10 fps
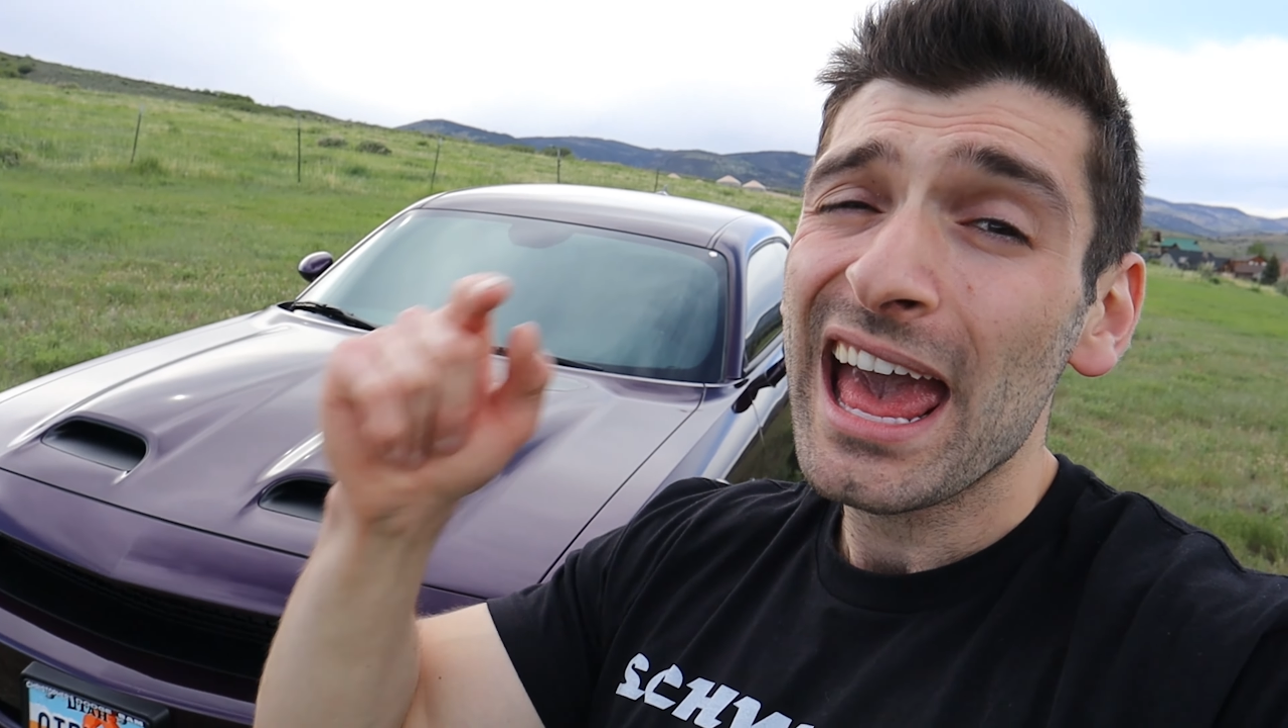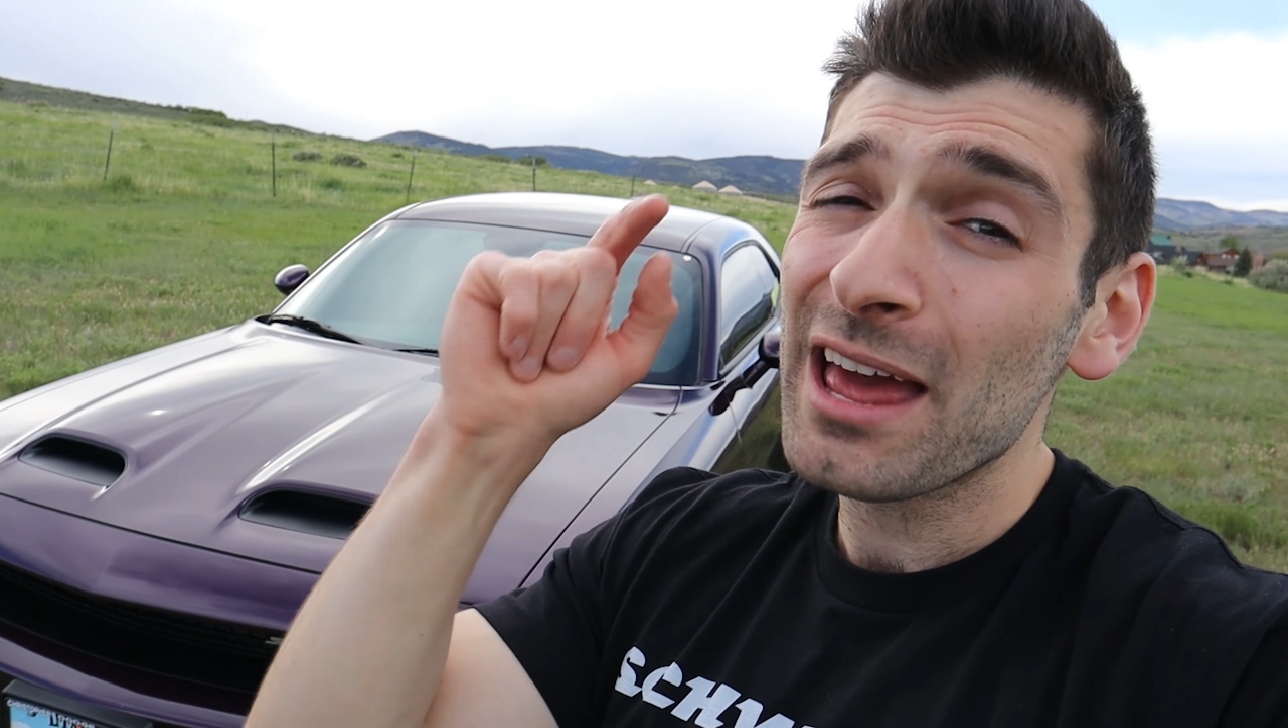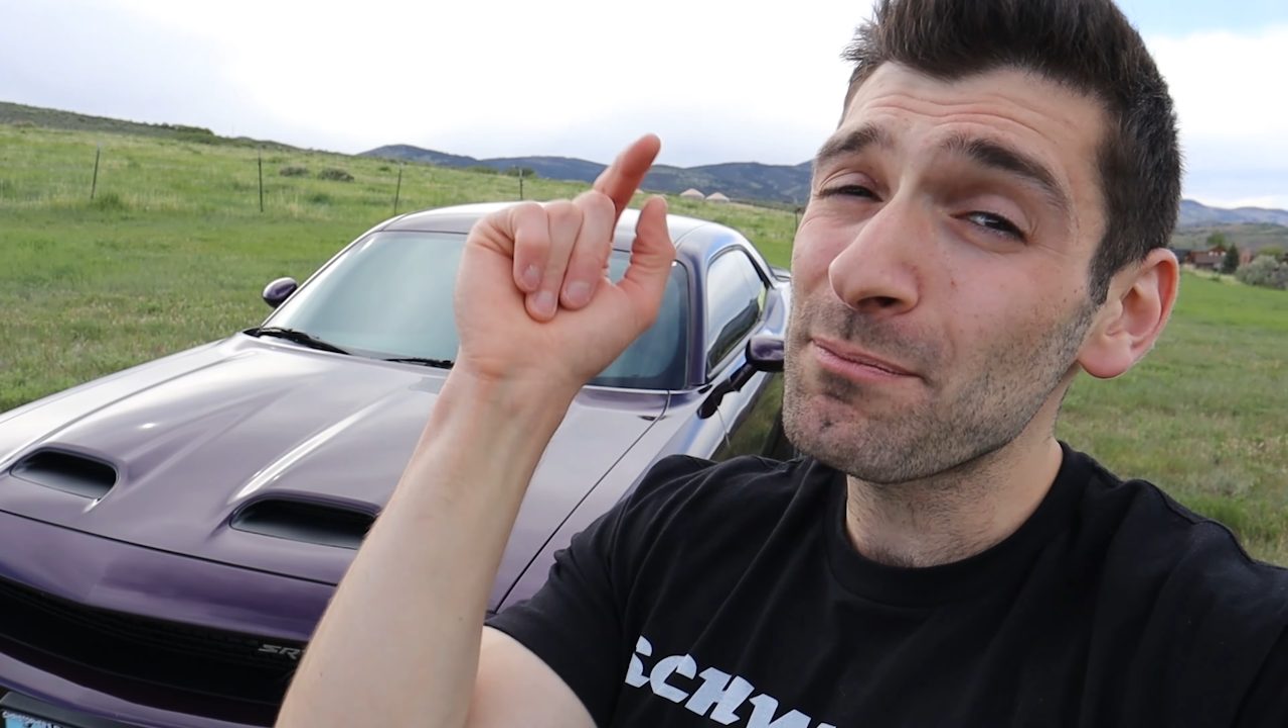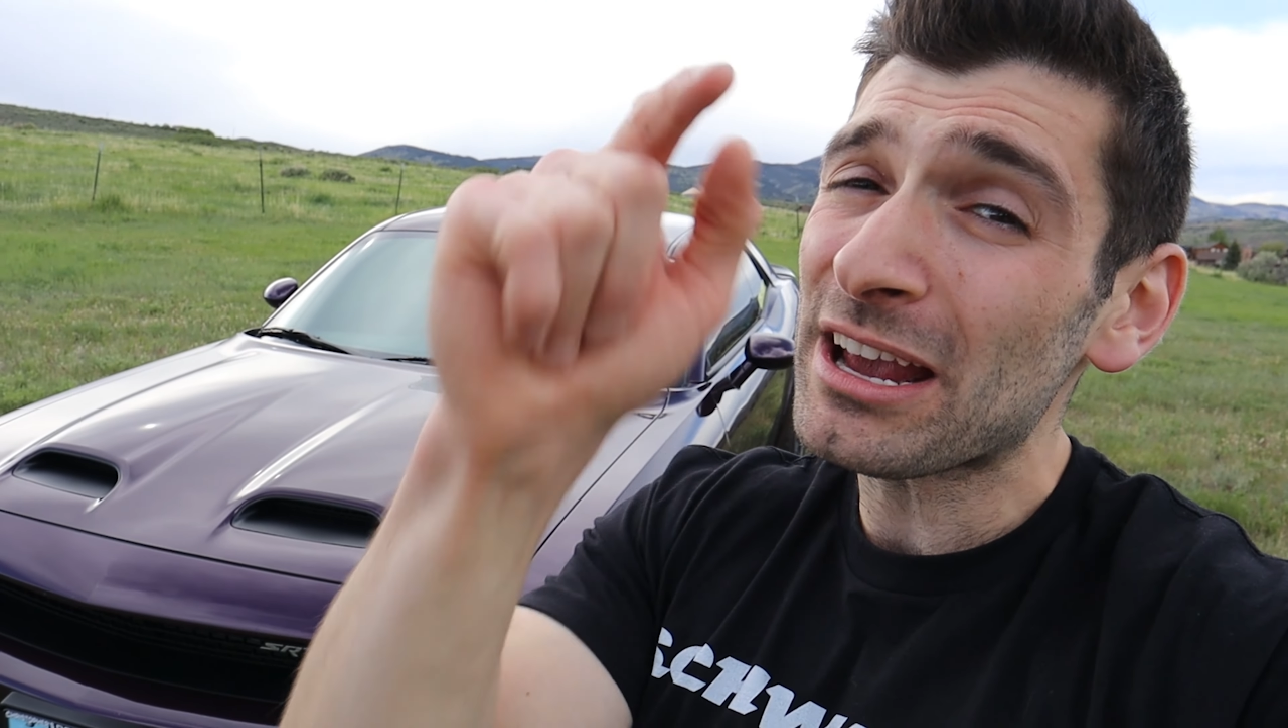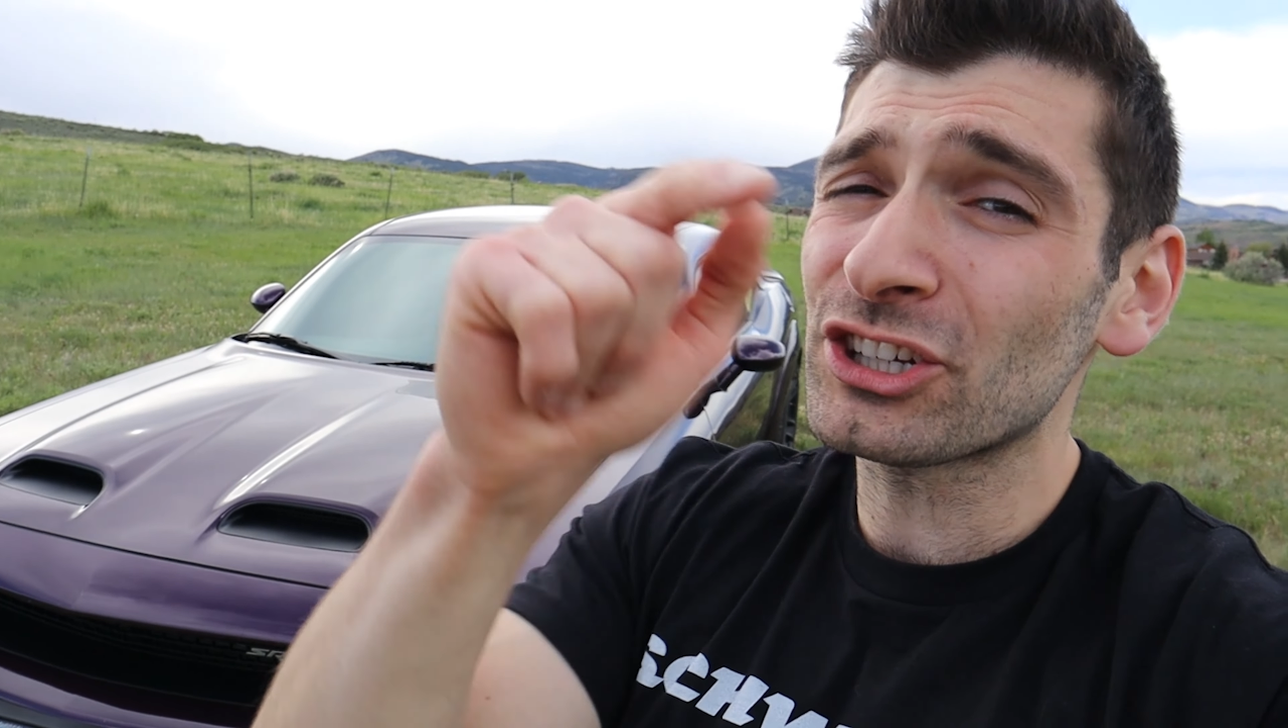
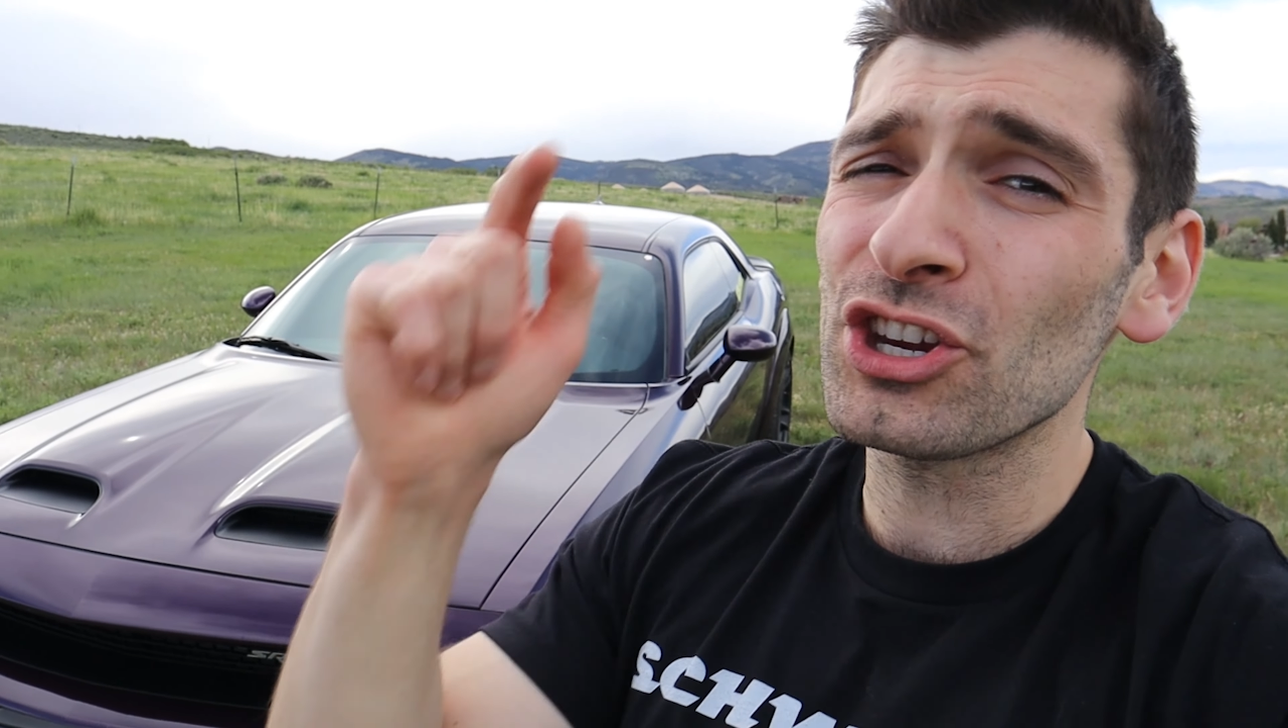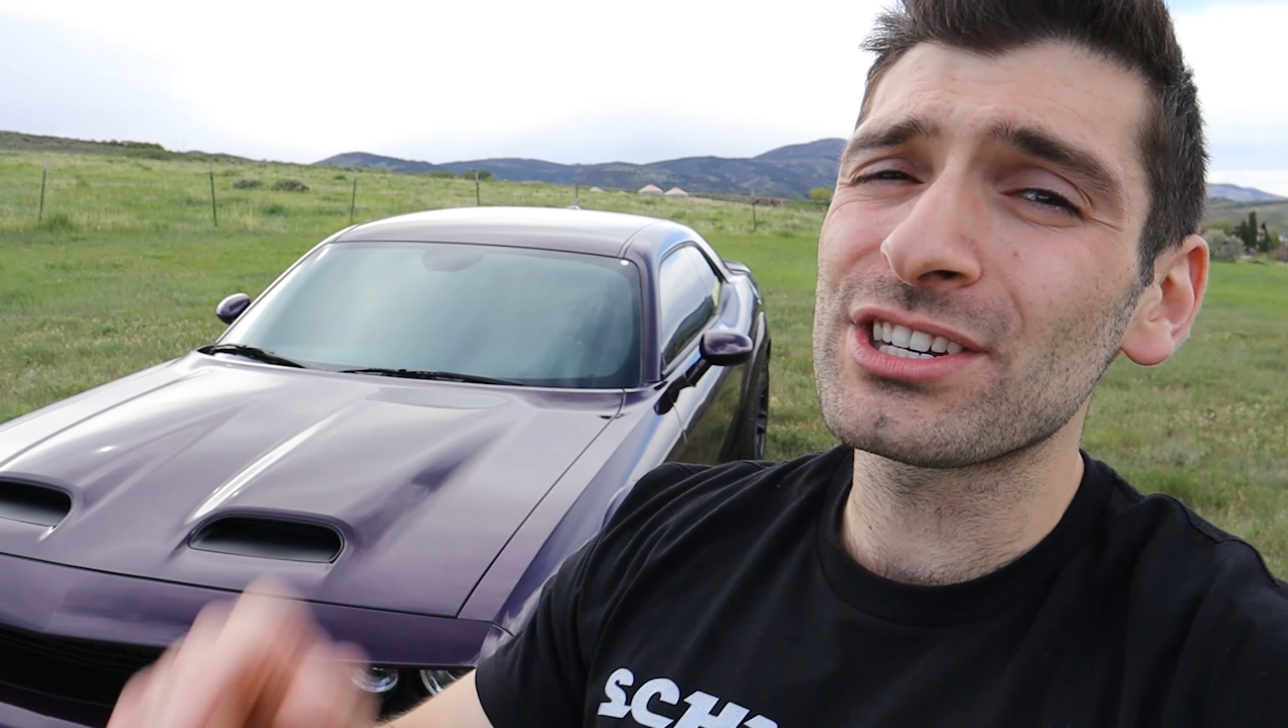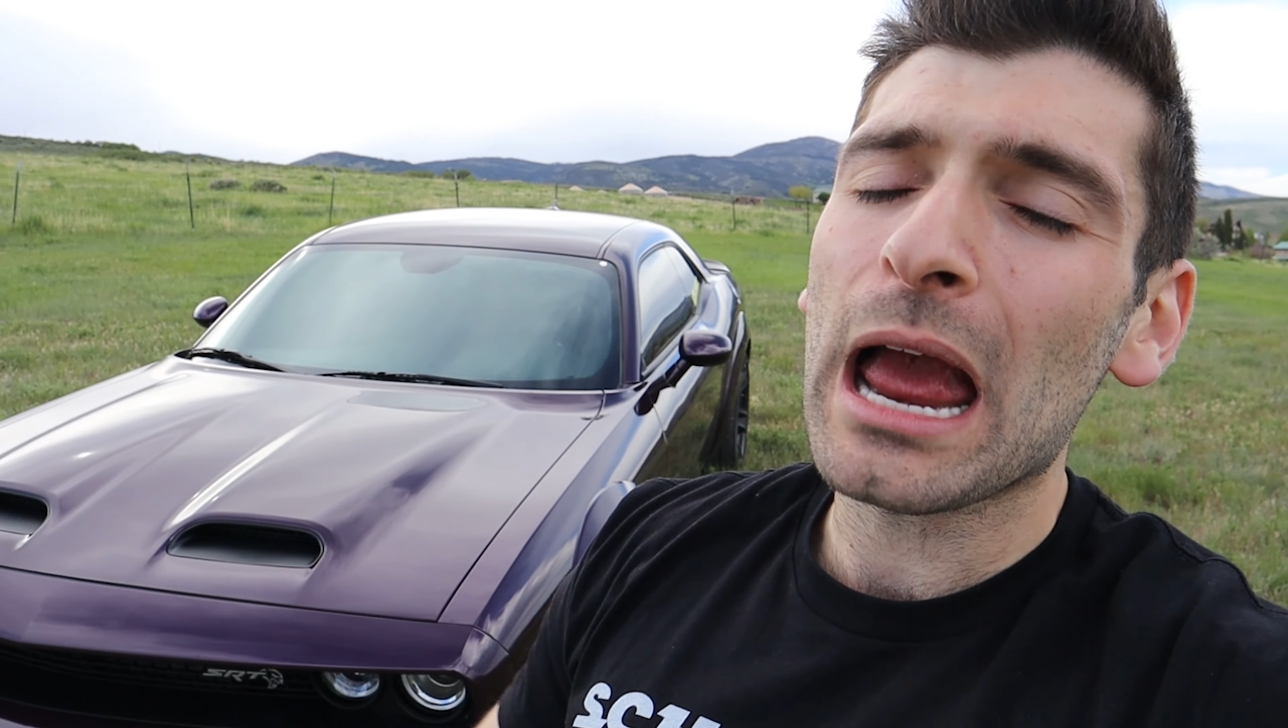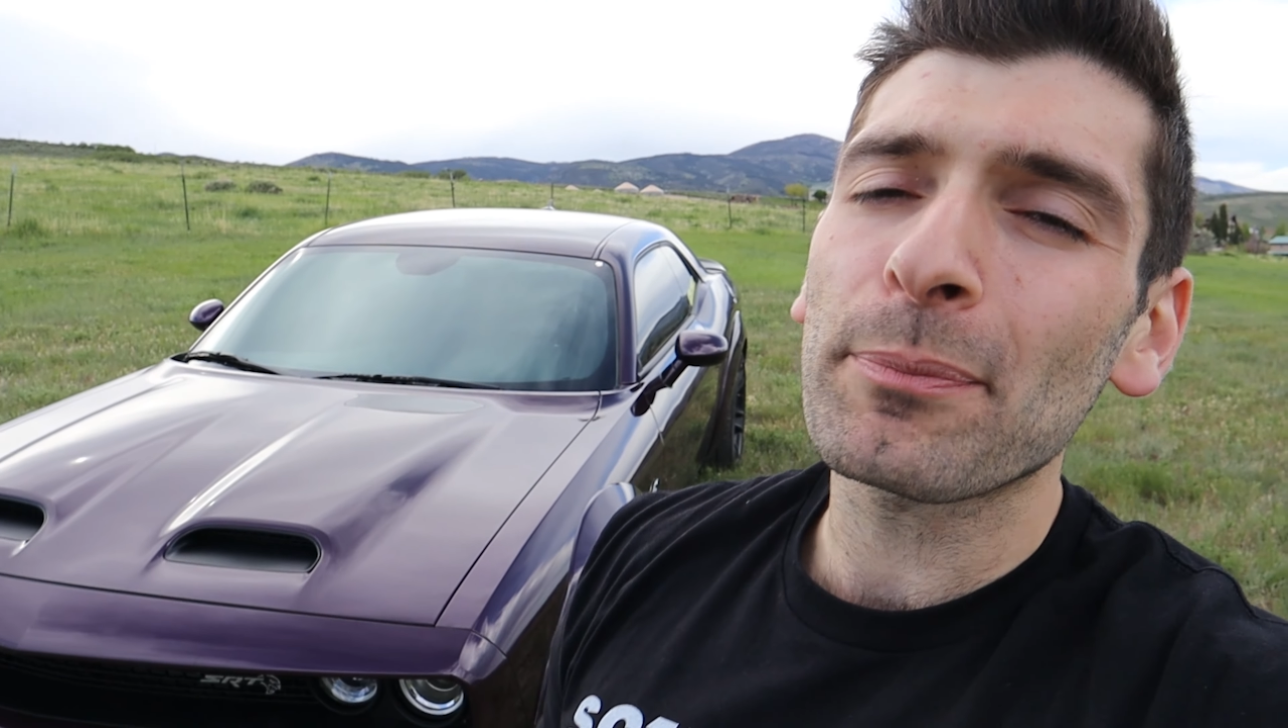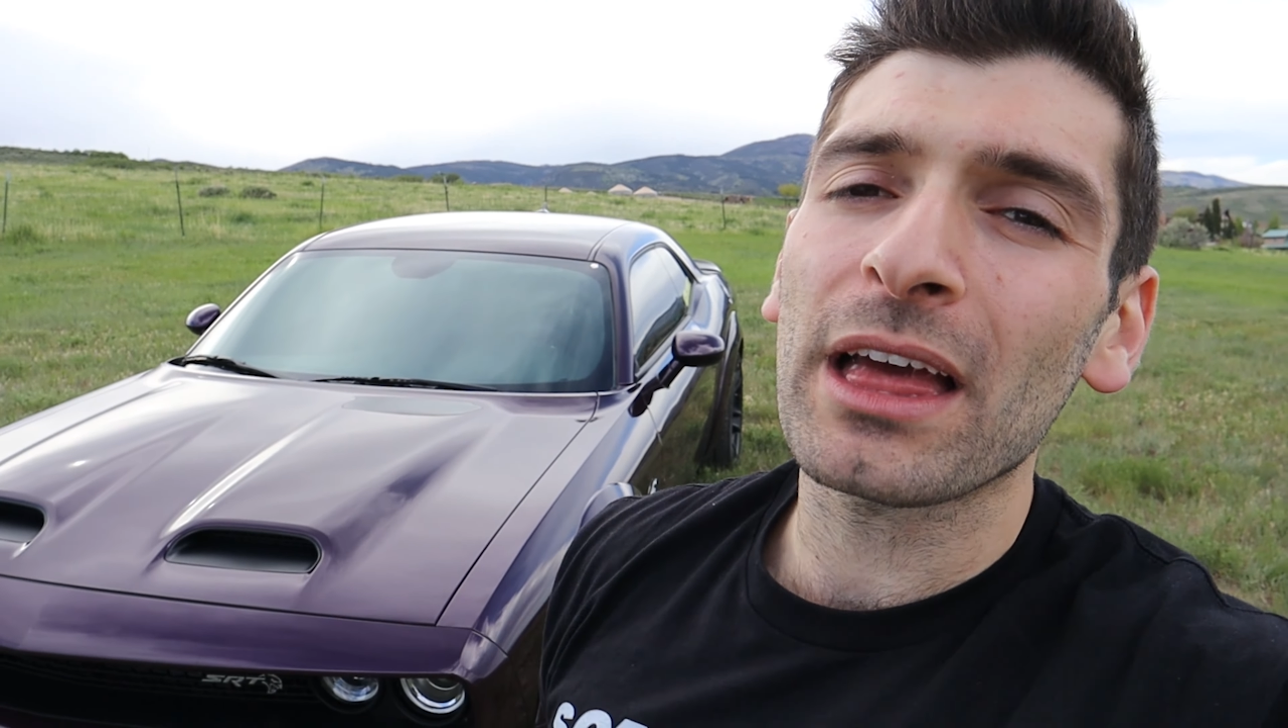and make sure
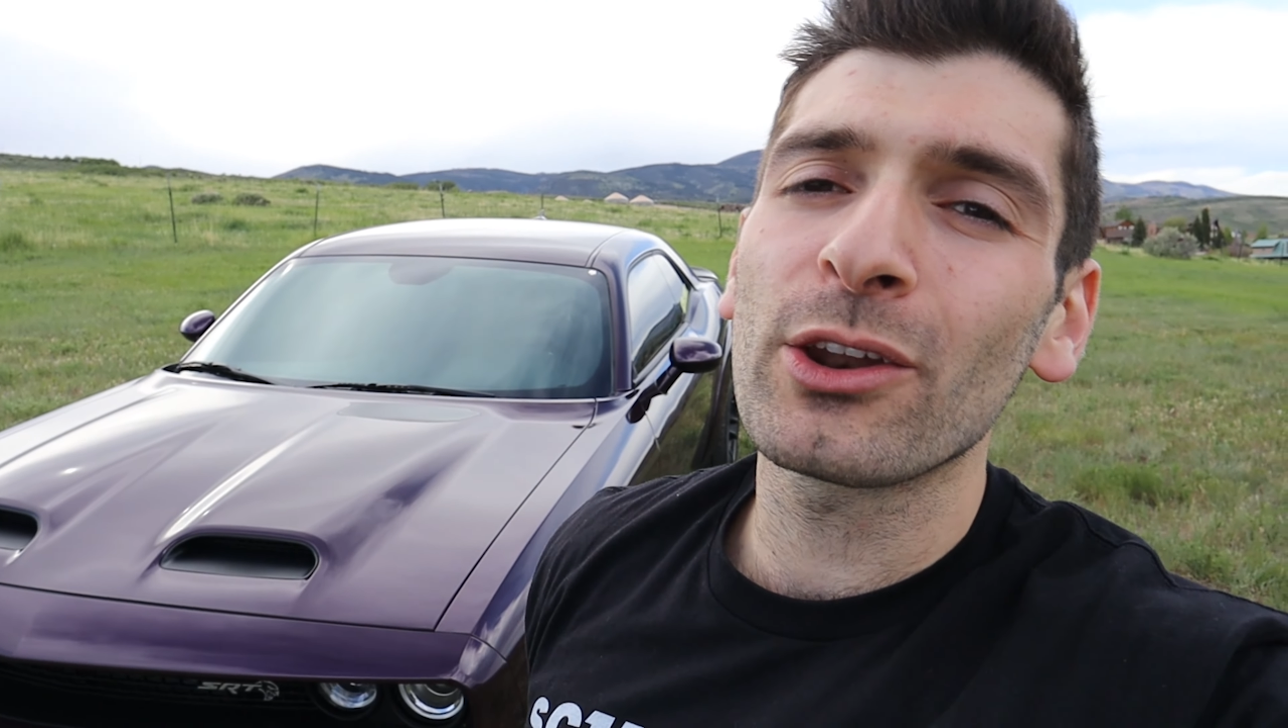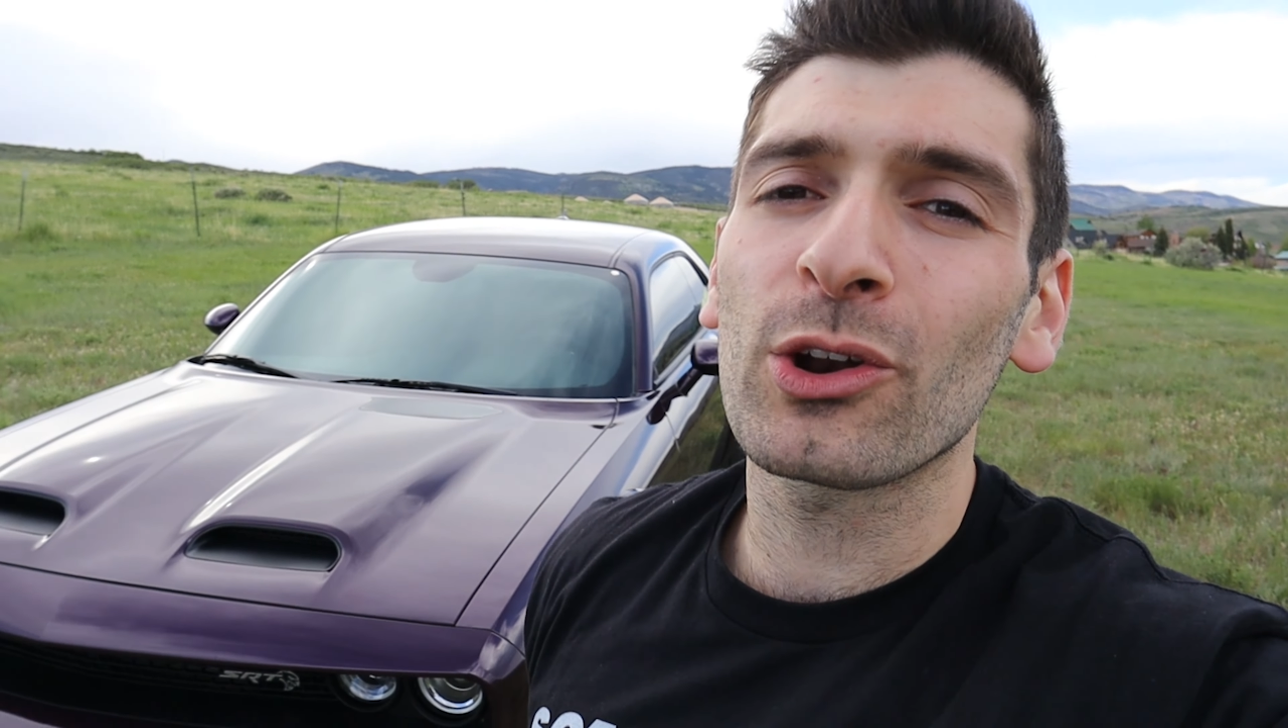you tap that